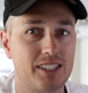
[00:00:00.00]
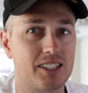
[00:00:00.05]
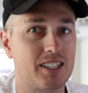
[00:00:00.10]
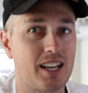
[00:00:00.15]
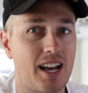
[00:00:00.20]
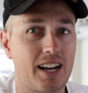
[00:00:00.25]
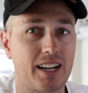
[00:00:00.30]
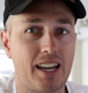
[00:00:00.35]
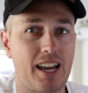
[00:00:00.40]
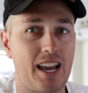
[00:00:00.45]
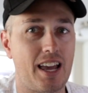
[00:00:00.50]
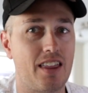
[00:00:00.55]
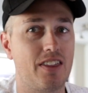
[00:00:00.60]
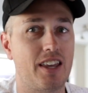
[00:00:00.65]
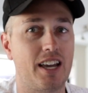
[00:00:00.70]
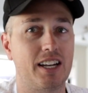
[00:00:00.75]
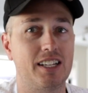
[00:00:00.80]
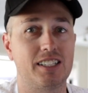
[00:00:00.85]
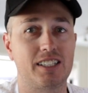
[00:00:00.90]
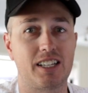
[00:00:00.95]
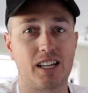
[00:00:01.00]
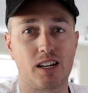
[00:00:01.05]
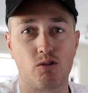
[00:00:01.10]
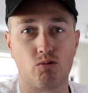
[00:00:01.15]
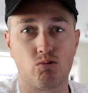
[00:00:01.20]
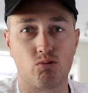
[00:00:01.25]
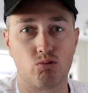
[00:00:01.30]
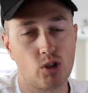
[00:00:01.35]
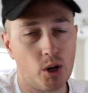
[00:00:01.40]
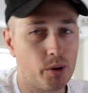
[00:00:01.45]
stuck, and that is going to
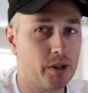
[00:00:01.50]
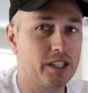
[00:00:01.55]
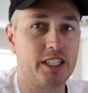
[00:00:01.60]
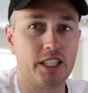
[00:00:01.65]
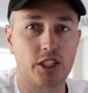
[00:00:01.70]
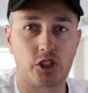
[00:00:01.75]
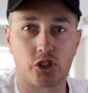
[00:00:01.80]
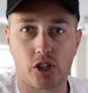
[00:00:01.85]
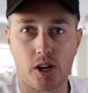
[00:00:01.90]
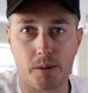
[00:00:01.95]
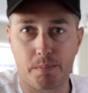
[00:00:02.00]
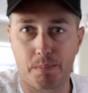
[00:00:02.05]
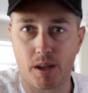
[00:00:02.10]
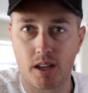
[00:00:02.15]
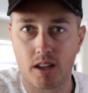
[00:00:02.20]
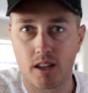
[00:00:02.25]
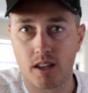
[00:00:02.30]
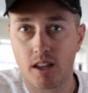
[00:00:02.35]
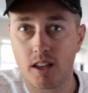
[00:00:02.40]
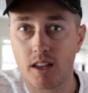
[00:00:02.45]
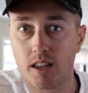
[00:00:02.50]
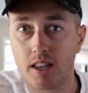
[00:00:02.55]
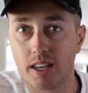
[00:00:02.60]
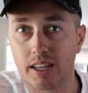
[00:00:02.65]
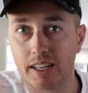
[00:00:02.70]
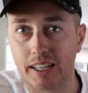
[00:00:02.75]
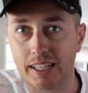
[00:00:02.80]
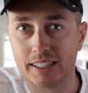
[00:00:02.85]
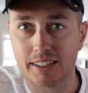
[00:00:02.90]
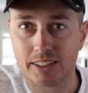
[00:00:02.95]
ruin your trip
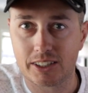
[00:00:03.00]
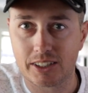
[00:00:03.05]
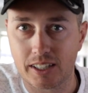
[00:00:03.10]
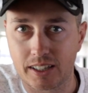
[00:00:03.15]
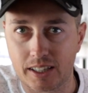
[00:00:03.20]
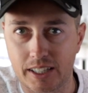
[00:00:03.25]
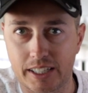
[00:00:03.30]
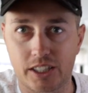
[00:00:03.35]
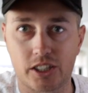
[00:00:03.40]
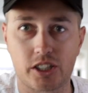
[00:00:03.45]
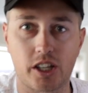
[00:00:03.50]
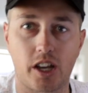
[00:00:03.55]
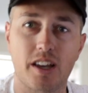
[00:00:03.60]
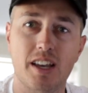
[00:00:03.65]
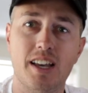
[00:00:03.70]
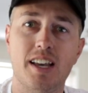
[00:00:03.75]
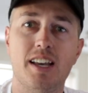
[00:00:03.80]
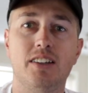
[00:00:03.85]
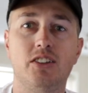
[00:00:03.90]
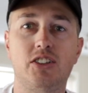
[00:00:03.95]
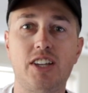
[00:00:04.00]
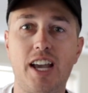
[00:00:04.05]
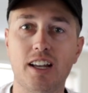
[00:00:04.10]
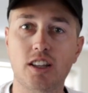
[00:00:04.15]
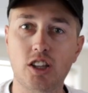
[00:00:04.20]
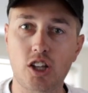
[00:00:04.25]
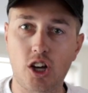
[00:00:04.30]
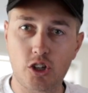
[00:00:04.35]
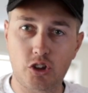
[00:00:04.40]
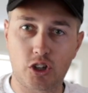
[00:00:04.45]
instantly. So
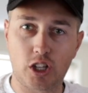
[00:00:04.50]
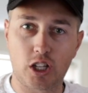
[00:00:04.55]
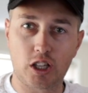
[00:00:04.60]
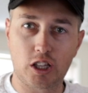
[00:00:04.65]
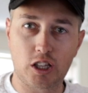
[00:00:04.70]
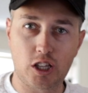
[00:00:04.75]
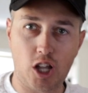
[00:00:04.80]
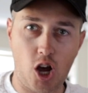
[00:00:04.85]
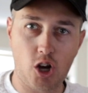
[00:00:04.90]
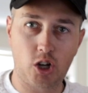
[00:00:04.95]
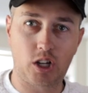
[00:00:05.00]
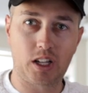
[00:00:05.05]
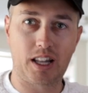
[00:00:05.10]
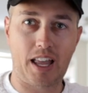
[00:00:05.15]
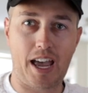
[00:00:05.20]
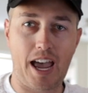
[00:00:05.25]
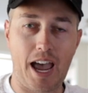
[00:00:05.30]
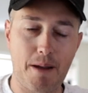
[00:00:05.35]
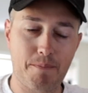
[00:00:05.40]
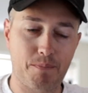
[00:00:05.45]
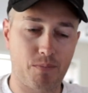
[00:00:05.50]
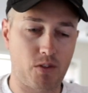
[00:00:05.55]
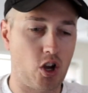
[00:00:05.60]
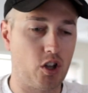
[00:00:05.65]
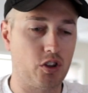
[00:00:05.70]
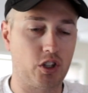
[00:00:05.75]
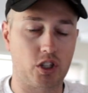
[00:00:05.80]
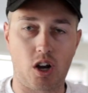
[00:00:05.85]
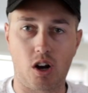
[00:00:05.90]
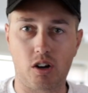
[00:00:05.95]
download the local app
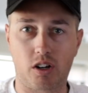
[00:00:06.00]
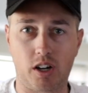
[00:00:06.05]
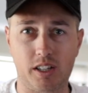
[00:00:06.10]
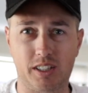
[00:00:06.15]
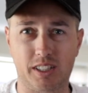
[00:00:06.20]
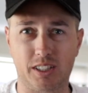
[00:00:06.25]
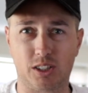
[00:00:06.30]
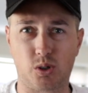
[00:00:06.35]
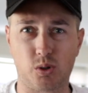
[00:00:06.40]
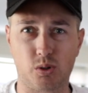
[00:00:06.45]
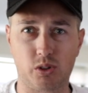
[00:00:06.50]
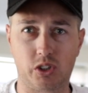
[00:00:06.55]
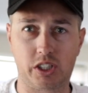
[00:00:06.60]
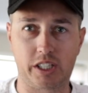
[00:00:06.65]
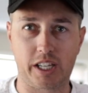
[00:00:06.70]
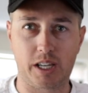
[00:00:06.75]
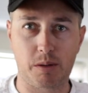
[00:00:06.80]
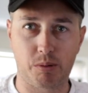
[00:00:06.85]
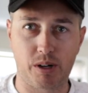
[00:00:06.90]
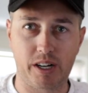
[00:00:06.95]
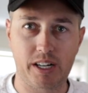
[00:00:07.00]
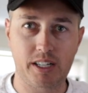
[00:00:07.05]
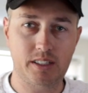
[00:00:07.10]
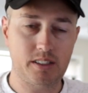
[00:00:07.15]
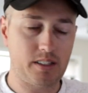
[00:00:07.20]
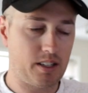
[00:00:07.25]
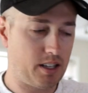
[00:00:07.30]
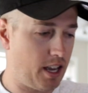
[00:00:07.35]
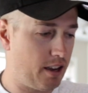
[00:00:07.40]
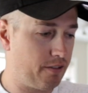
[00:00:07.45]
on the Gold Coast. It's called
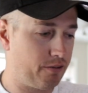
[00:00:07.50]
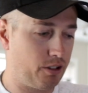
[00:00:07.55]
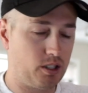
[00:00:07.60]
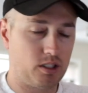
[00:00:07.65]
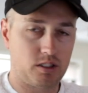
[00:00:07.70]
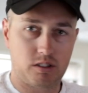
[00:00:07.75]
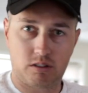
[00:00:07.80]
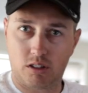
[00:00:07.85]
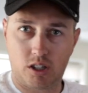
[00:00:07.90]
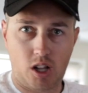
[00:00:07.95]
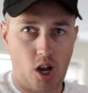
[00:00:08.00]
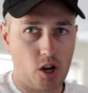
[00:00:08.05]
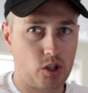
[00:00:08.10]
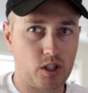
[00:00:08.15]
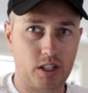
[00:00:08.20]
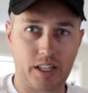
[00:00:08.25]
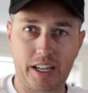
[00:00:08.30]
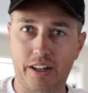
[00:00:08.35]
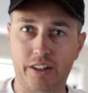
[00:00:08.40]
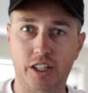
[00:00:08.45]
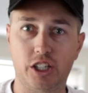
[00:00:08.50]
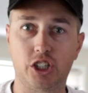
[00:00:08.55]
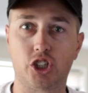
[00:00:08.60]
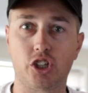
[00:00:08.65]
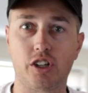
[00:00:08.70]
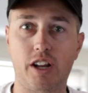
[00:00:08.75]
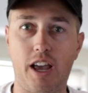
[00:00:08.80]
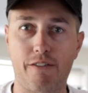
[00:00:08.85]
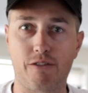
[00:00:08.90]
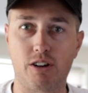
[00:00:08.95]
Seabreeze. Every local area
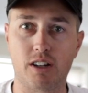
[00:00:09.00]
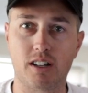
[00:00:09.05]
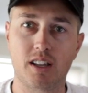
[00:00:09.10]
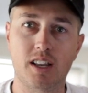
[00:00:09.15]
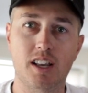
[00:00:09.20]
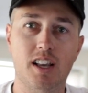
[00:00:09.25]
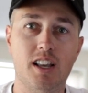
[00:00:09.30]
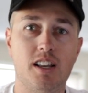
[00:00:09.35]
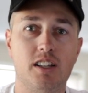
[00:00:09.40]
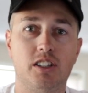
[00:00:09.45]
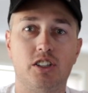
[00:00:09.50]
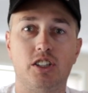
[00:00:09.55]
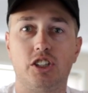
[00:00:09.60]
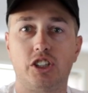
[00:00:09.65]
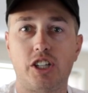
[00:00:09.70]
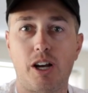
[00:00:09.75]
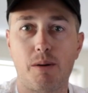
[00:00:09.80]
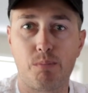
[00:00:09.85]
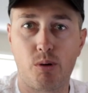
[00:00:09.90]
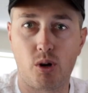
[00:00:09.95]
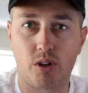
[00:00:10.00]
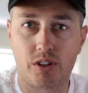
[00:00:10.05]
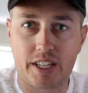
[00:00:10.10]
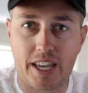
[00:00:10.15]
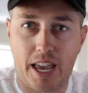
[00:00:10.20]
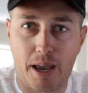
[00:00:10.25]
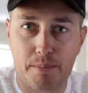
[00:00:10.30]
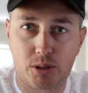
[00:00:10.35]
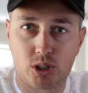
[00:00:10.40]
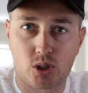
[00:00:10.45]
should have one. So jump on
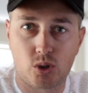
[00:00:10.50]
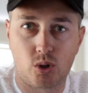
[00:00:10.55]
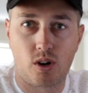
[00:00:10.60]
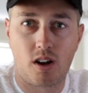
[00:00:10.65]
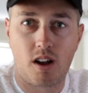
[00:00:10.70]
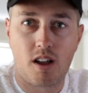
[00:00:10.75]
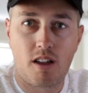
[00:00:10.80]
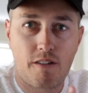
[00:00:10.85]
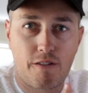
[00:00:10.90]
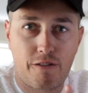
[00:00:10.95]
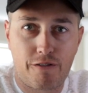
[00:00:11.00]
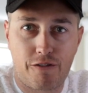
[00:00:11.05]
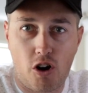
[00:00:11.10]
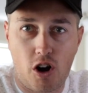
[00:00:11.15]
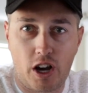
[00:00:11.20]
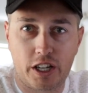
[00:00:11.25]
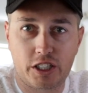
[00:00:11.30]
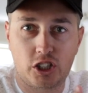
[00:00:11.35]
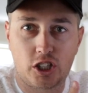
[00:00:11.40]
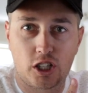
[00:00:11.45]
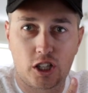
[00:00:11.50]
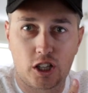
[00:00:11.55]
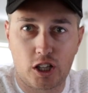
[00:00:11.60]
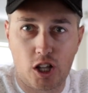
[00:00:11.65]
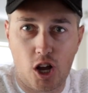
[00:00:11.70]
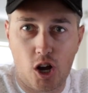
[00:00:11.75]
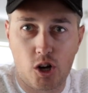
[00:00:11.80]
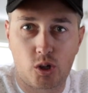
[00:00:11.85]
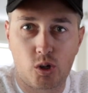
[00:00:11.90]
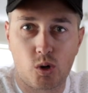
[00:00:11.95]
the App Store, find your
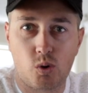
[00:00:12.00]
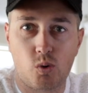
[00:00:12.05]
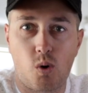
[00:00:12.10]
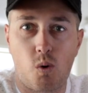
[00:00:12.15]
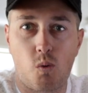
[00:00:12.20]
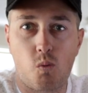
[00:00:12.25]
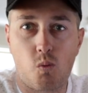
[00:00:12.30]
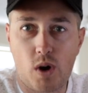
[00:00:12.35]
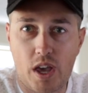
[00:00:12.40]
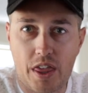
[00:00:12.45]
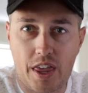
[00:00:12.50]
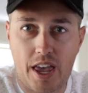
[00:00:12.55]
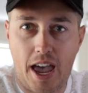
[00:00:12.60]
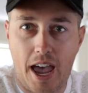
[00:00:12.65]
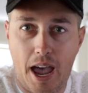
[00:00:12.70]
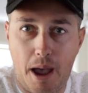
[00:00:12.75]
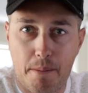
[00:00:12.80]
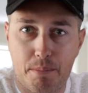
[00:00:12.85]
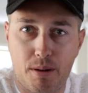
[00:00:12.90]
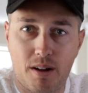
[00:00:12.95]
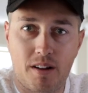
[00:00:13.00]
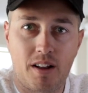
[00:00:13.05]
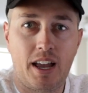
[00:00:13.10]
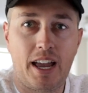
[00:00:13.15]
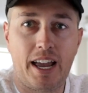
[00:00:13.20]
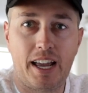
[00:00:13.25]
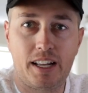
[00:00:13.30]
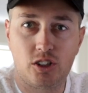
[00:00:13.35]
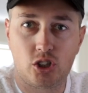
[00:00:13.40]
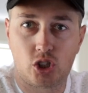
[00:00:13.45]
local weather app
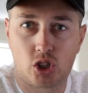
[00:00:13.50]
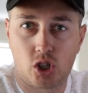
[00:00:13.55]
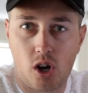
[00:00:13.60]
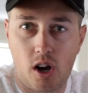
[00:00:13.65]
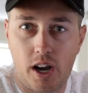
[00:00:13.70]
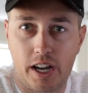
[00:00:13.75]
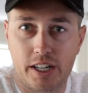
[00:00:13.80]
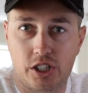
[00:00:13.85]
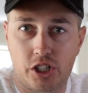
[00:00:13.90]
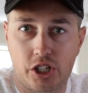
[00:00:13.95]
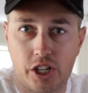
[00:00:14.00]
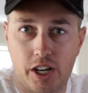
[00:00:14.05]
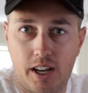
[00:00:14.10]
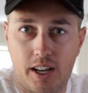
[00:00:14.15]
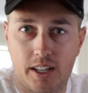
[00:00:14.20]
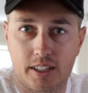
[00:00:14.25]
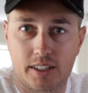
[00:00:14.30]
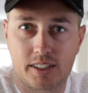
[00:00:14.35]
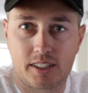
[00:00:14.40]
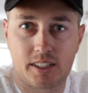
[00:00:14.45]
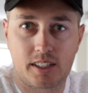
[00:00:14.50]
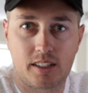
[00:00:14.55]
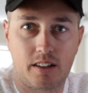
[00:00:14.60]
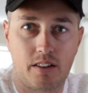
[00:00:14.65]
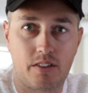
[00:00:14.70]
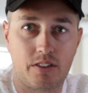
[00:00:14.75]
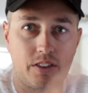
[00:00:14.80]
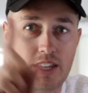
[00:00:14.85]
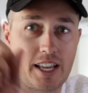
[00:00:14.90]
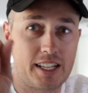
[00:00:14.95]
and tide charts.
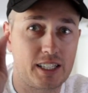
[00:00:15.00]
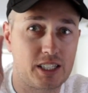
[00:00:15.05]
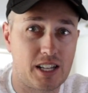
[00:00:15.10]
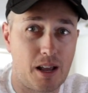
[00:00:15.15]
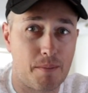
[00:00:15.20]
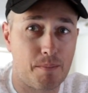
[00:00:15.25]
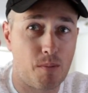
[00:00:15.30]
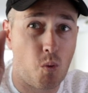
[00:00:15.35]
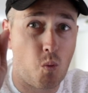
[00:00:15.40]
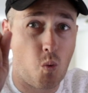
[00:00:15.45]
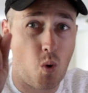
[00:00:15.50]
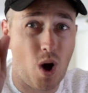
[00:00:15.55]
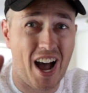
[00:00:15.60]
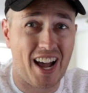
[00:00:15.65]
That's number 1.